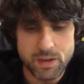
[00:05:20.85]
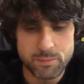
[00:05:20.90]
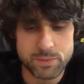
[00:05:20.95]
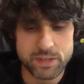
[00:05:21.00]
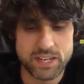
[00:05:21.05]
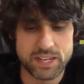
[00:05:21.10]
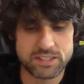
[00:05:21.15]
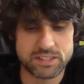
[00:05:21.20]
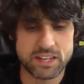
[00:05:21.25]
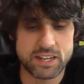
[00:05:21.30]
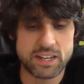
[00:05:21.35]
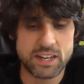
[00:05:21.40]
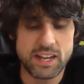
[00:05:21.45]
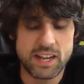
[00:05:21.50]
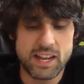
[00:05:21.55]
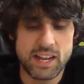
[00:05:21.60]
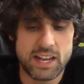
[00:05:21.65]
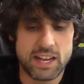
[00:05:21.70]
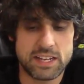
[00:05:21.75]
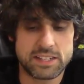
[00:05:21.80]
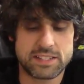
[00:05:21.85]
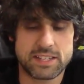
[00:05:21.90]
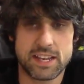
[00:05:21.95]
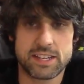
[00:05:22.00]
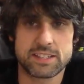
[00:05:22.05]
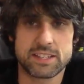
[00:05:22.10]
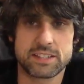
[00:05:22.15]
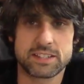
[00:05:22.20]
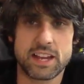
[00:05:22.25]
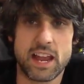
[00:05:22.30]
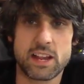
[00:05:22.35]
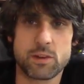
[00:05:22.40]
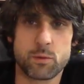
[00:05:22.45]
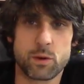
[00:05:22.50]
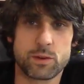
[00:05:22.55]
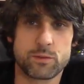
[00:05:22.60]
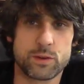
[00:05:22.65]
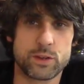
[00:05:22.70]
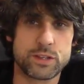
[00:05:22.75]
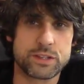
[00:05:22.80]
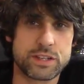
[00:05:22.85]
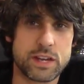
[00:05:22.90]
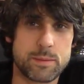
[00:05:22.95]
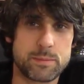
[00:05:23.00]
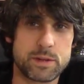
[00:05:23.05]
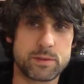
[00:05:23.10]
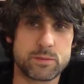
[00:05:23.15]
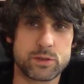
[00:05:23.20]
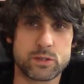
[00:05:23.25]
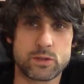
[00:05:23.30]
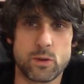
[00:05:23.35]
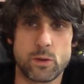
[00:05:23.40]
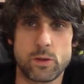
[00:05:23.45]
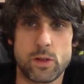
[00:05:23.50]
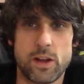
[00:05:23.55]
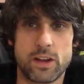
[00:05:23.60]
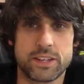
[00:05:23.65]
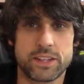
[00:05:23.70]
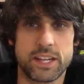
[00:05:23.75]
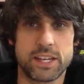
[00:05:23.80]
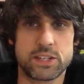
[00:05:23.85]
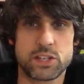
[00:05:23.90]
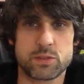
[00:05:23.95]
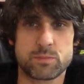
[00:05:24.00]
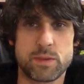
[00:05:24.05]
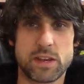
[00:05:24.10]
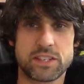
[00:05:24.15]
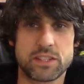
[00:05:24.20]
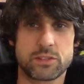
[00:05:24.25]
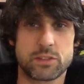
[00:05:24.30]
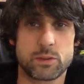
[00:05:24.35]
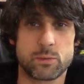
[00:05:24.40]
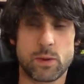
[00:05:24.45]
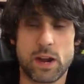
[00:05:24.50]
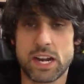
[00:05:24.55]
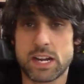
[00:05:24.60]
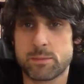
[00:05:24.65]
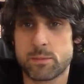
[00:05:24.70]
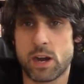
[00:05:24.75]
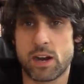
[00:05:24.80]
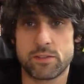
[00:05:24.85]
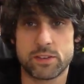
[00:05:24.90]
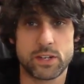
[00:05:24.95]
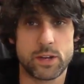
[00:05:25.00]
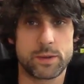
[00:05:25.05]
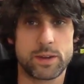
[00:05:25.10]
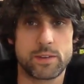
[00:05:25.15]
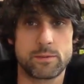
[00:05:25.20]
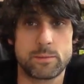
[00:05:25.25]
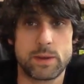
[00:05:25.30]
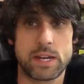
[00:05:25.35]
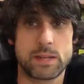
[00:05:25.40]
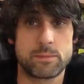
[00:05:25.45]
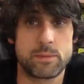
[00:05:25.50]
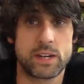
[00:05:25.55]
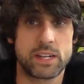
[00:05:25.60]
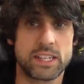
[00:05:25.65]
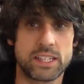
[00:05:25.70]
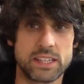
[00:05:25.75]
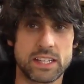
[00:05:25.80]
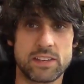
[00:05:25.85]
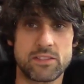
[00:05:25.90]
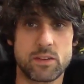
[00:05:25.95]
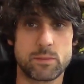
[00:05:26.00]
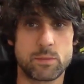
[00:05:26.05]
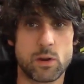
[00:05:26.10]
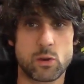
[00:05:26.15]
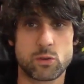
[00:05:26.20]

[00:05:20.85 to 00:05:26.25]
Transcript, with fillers: because it it says this guy worked for this company for so long and they just basically write him off and don't give him any money and leave him